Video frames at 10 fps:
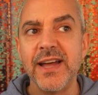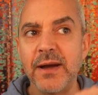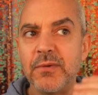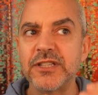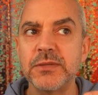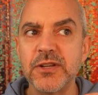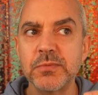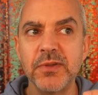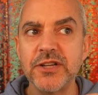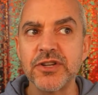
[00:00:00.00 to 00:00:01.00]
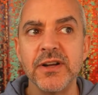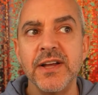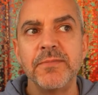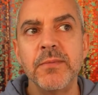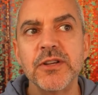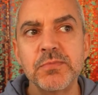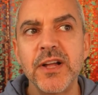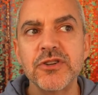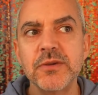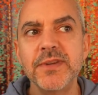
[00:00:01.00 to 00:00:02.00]
And what's the most pleasure? The most
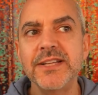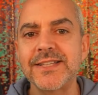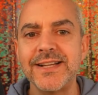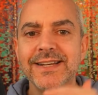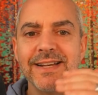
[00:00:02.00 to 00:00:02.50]
pleasure to me is to